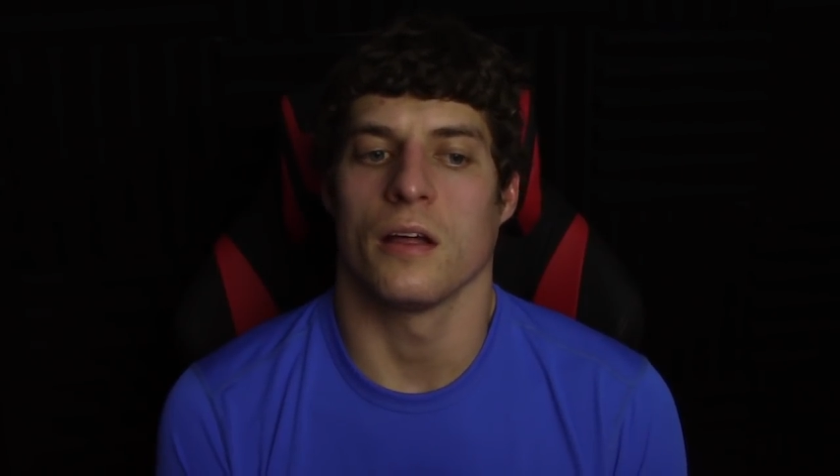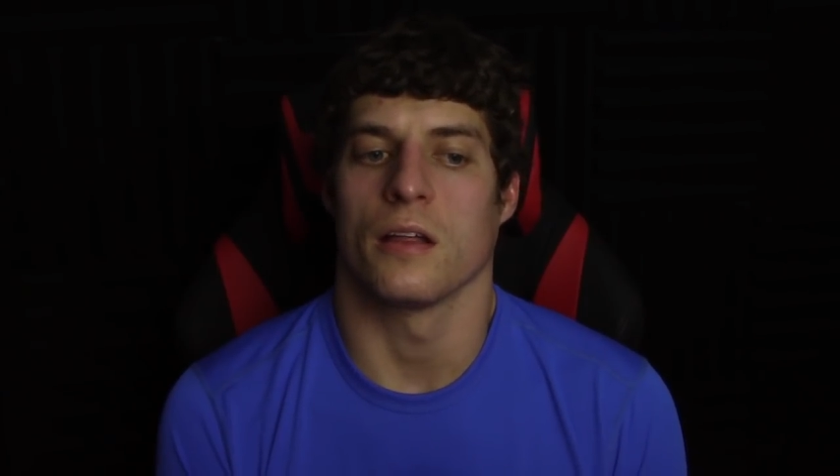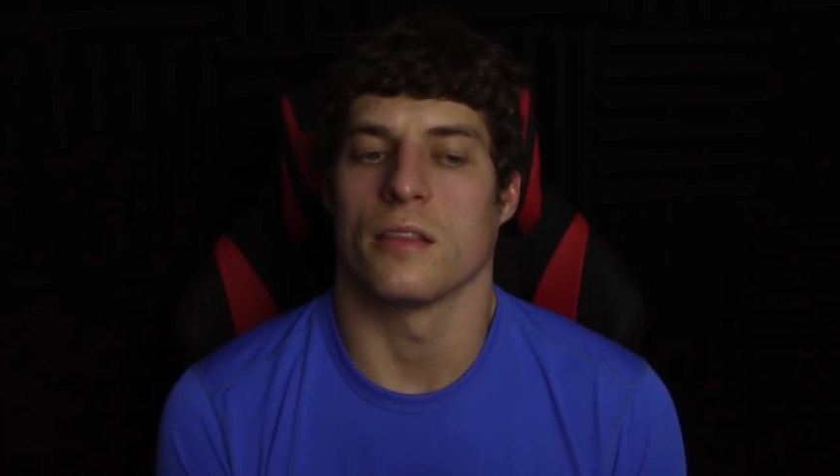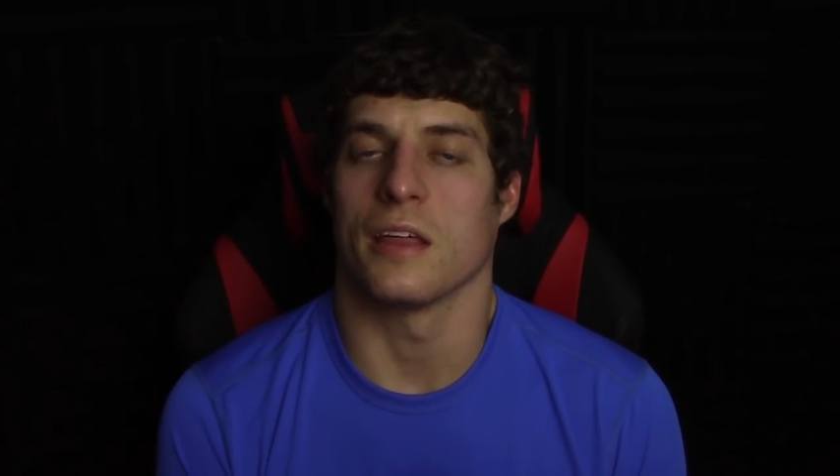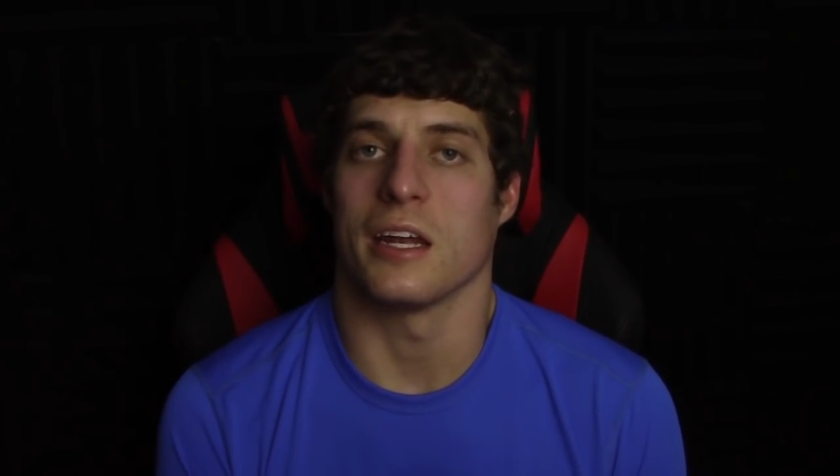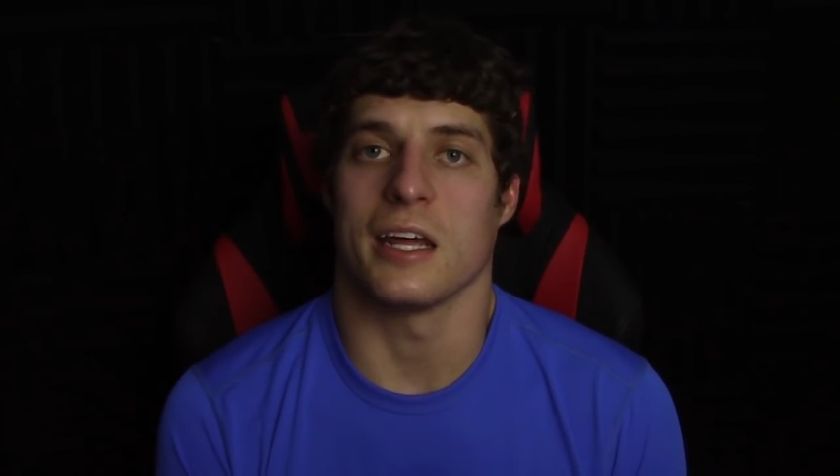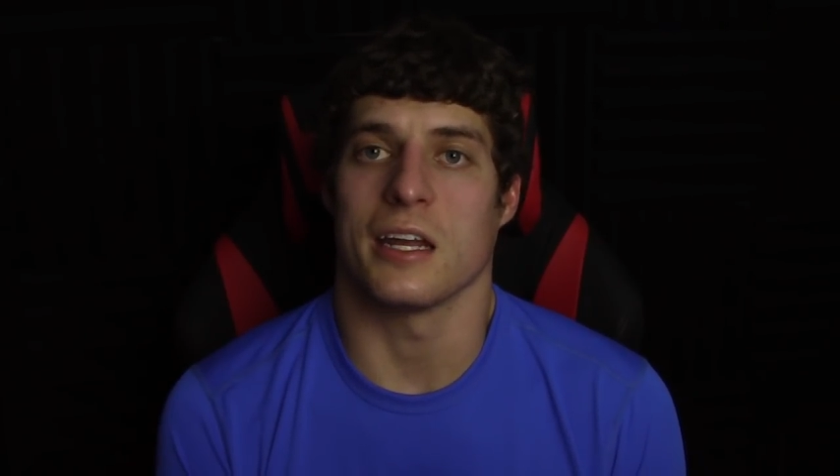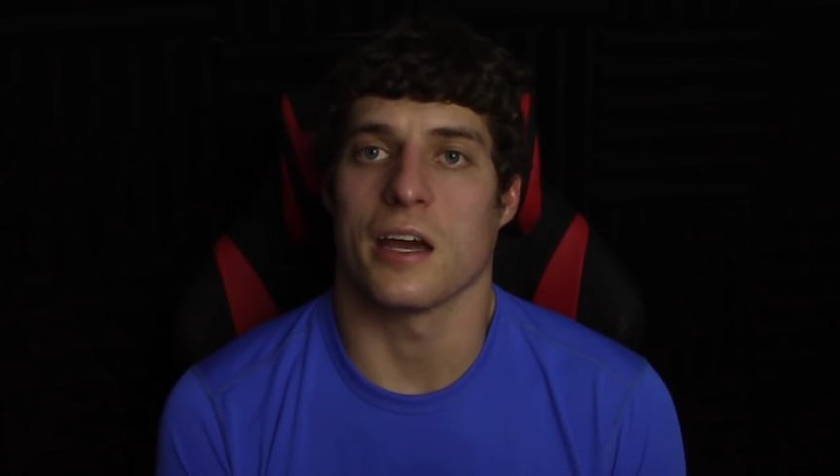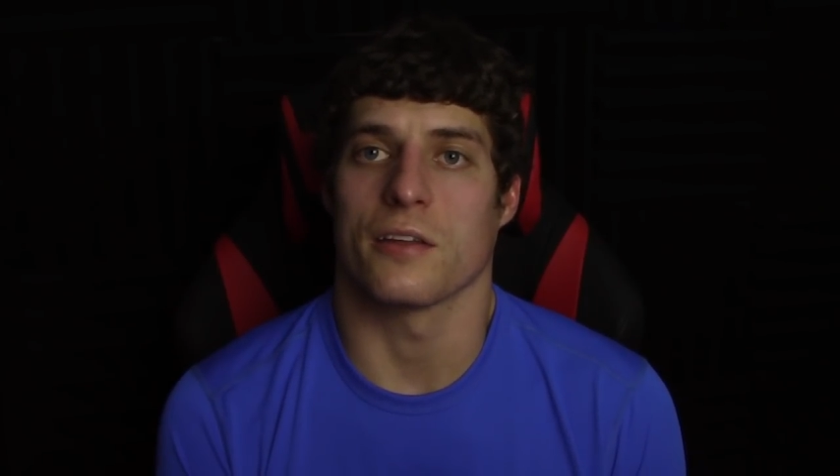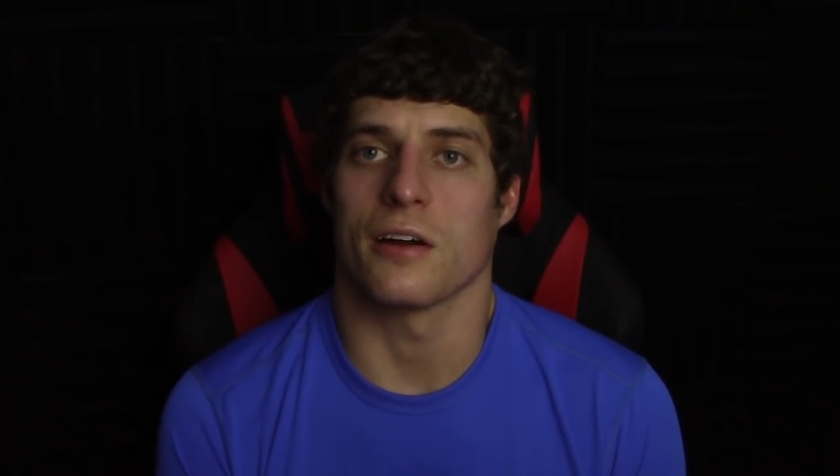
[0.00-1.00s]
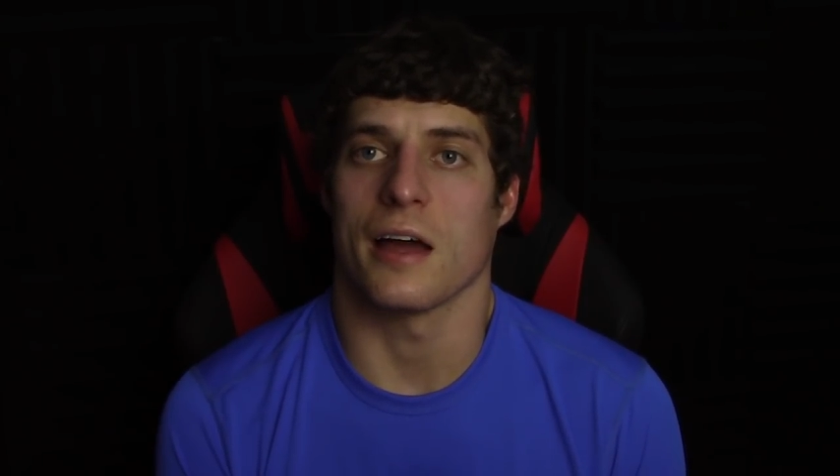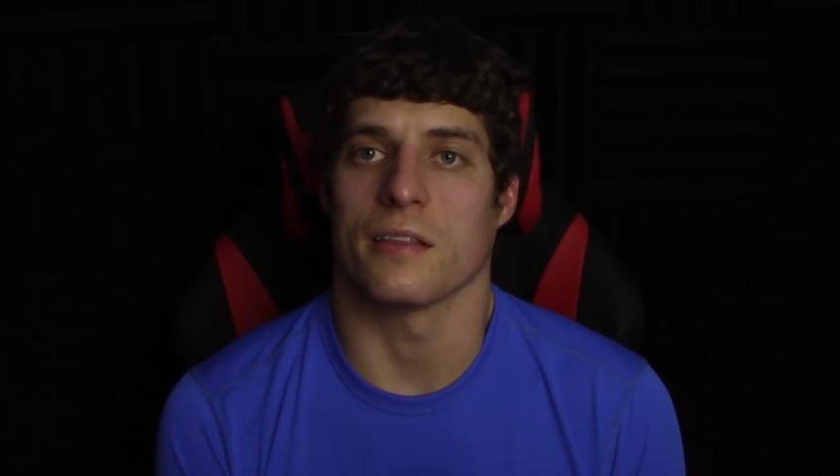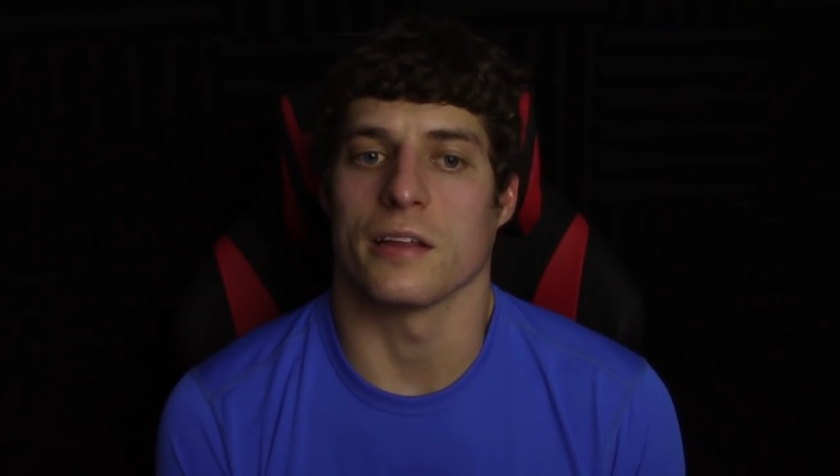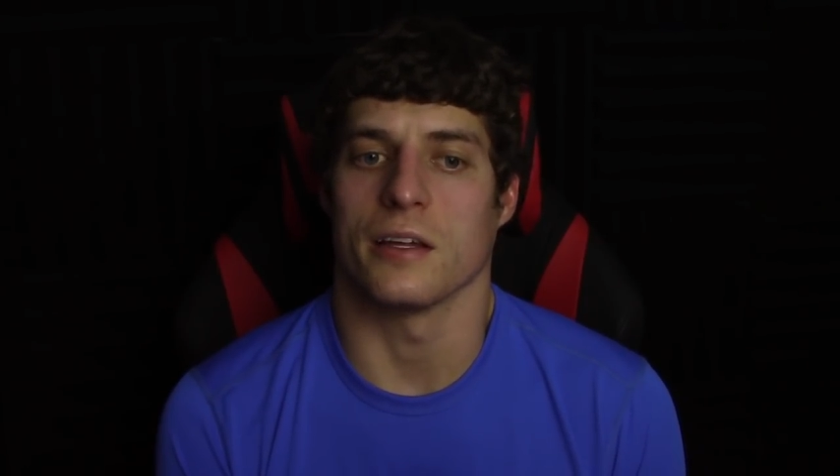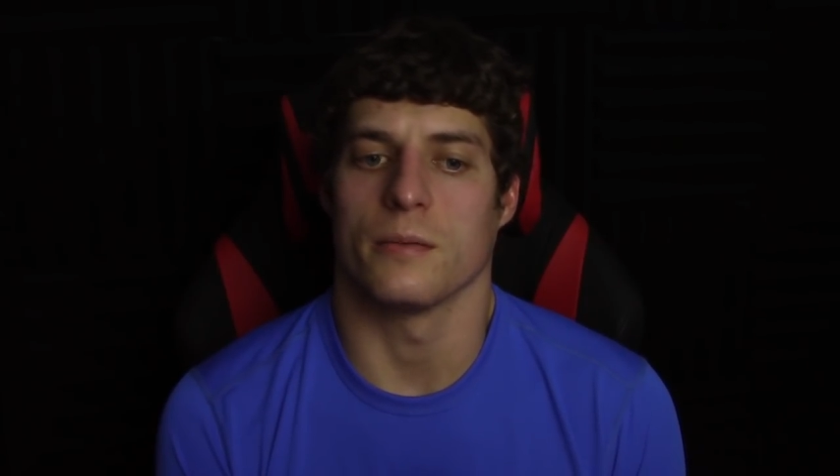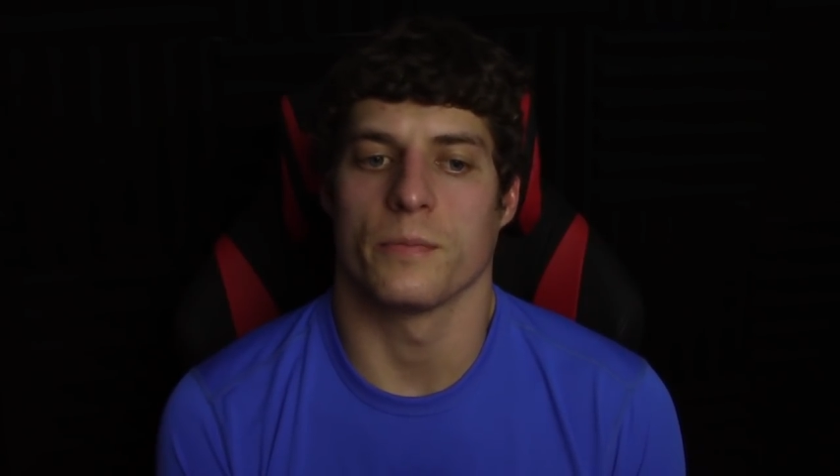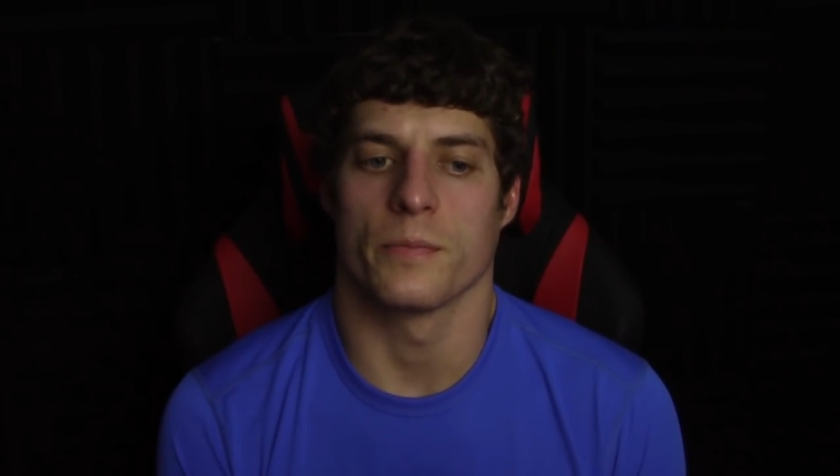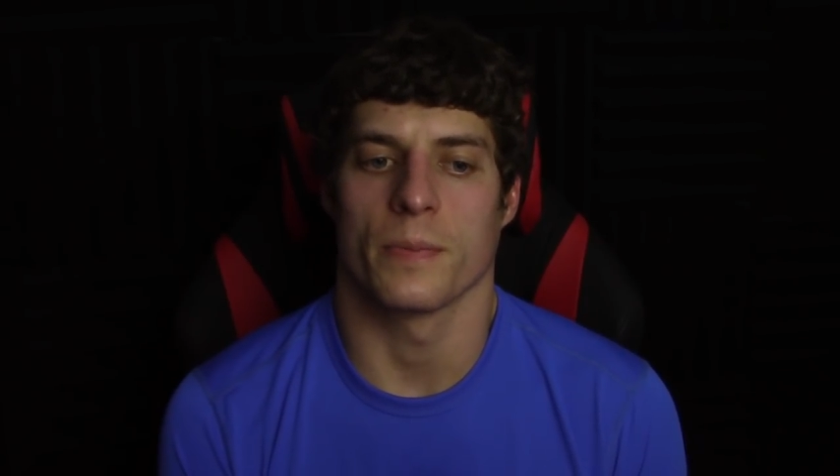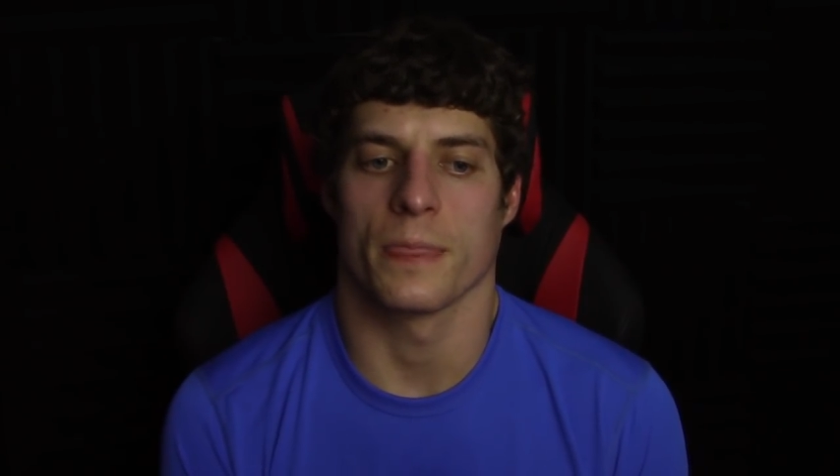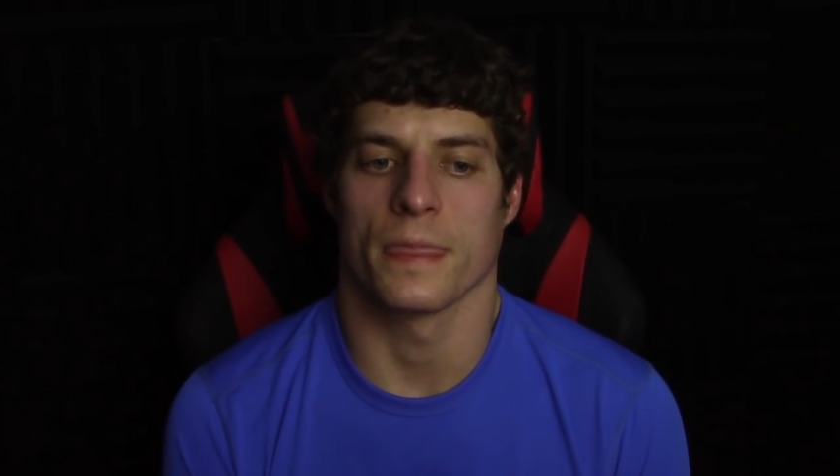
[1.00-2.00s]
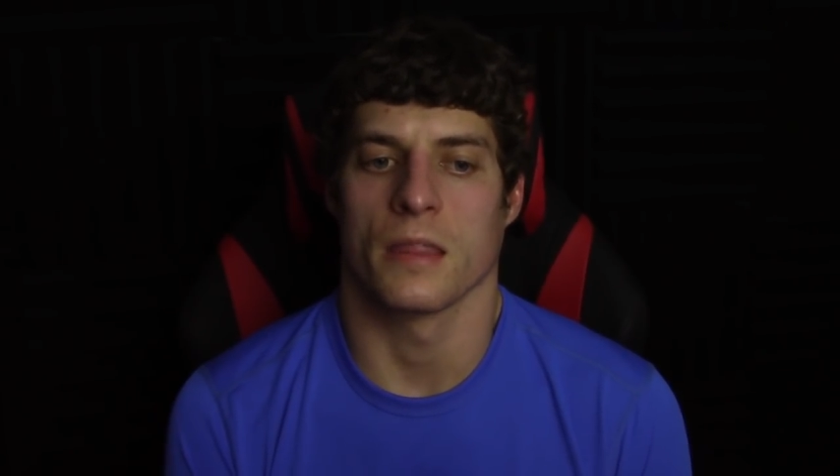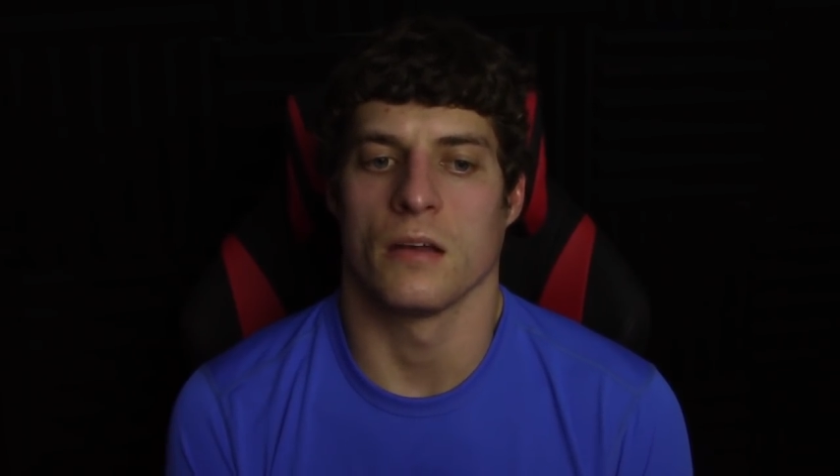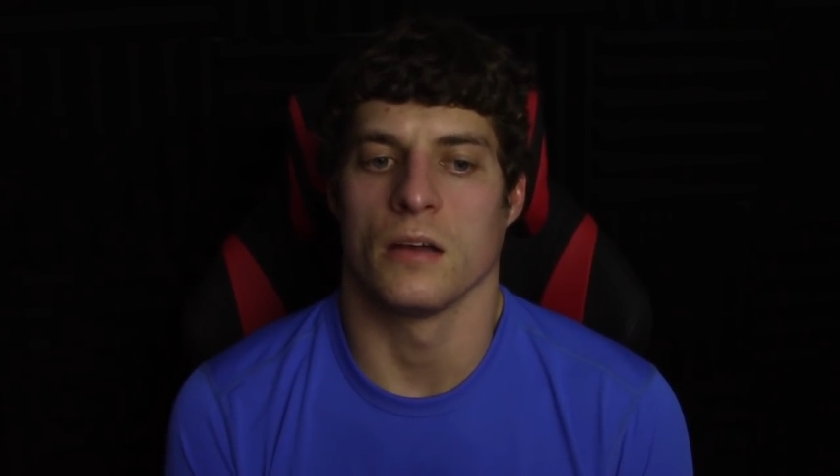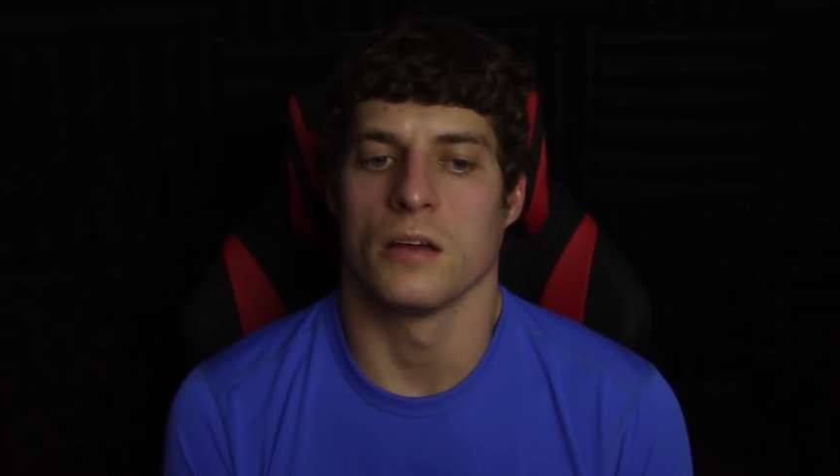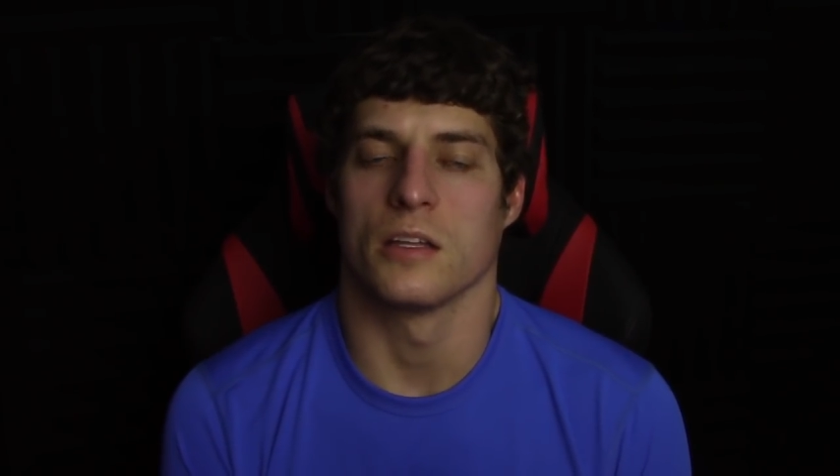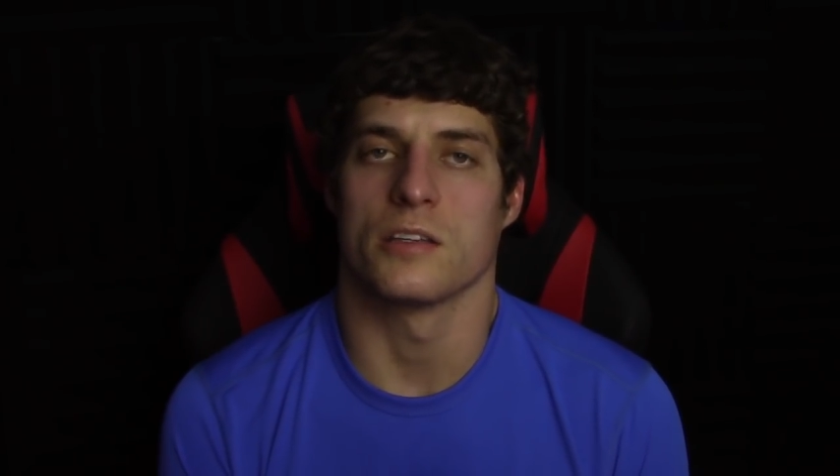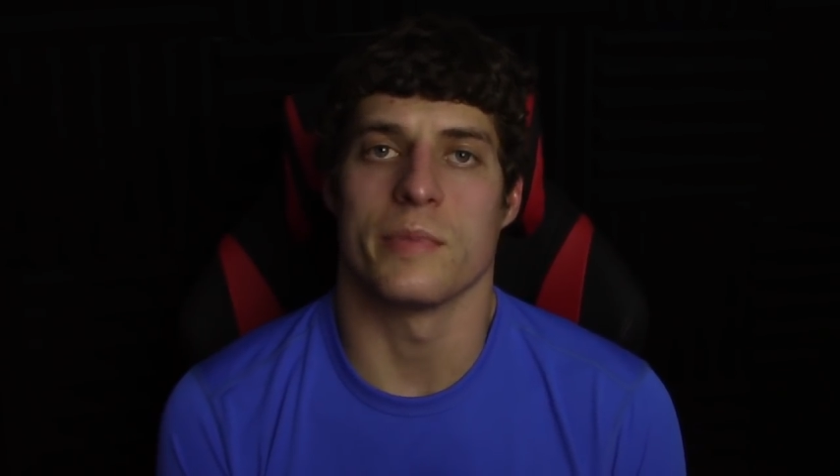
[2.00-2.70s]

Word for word: than any other athlete. To